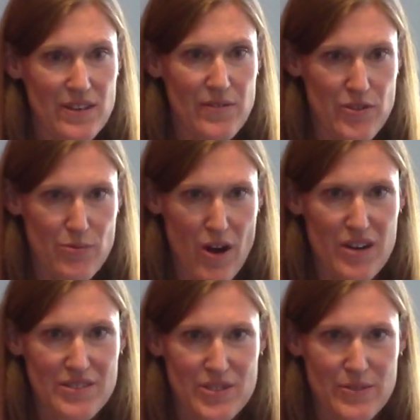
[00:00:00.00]
of the
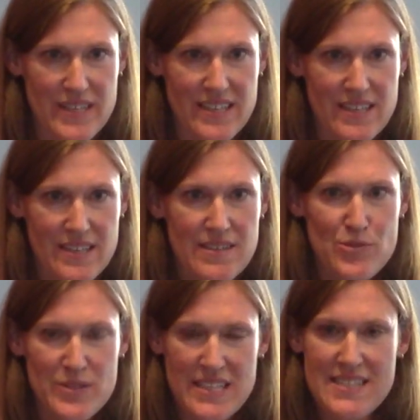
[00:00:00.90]
wrongdoing. So
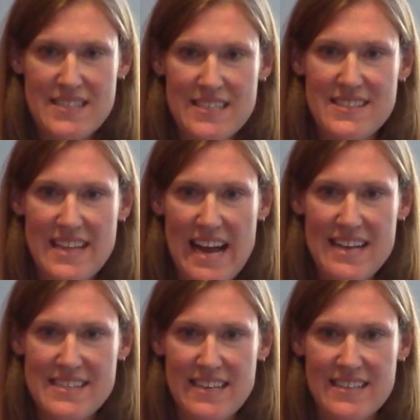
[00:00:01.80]
when they seized the
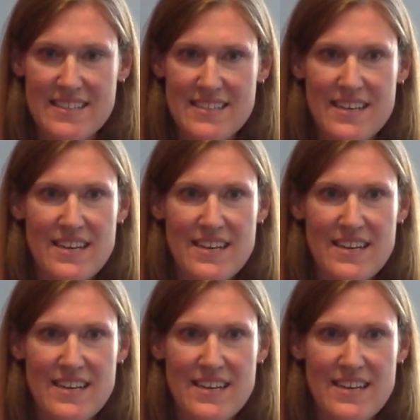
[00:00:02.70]
assets,